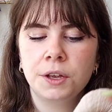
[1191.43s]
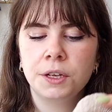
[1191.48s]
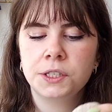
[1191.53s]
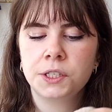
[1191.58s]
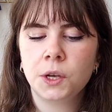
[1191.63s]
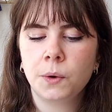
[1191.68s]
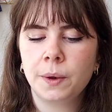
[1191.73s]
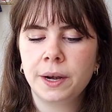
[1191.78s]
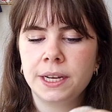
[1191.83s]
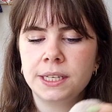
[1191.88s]

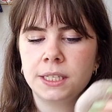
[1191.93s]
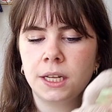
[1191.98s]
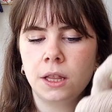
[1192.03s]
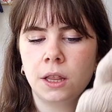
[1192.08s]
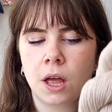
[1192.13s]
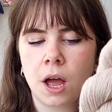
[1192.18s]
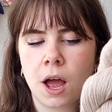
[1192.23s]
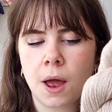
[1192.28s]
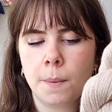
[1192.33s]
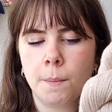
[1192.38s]
So it is a
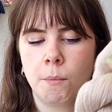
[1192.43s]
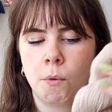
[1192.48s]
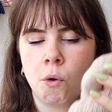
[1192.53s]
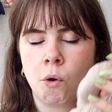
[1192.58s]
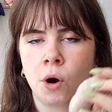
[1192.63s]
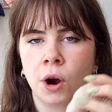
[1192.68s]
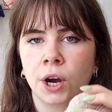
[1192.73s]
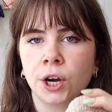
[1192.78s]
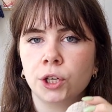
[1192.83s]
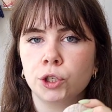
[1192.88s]
lot
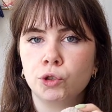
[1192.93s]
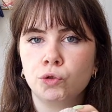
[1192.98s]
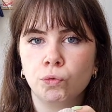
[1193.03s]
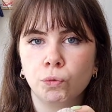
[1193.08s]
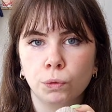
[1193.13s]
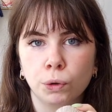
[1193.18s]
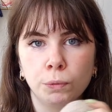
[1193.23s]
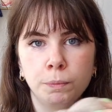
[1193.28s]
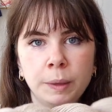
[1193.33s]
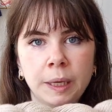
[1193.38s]
more
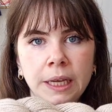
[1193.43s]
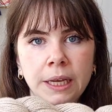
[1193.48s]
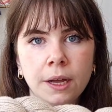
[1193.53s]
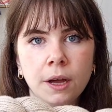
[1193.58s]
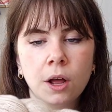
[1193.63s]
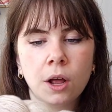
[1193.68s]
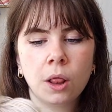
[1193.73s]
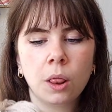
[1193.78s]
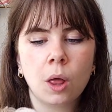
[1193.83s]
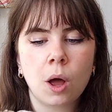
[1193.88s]
droopy,
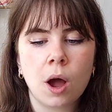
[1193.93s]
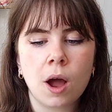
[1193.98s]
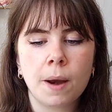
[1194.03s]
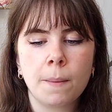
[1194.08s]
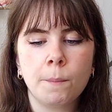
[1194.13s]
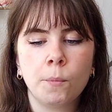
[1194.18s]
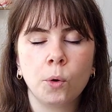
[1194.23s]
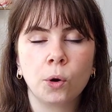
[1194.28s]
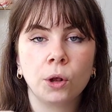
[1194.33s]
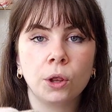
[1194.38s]
a
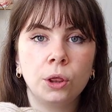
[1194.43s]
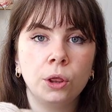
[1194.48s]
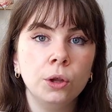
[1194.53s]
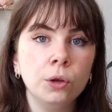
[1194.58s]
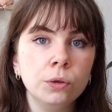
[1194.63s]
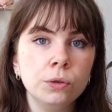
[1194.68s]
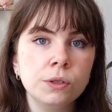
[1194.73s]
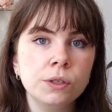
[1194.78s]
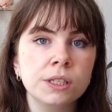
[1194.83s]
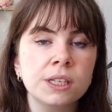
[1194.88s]
lot more
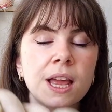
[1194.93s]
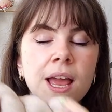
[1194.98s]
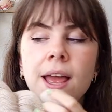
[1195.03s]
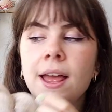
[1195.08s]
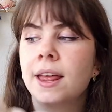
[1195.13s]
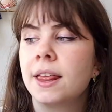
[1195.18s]
loose